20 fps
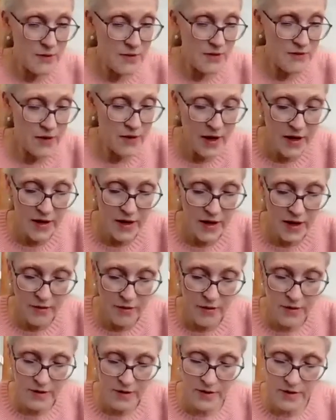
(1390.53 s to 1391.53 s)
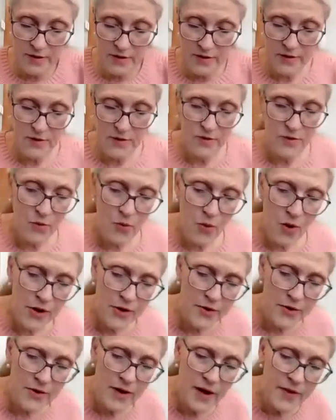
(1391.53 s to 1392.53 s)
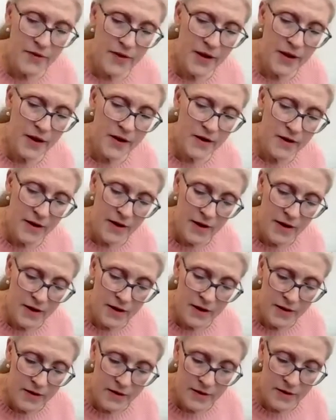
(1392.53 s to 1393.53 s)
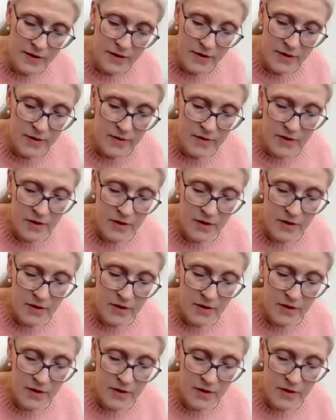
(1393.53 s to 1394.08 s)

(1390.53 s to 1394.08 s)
We've got our water on there, and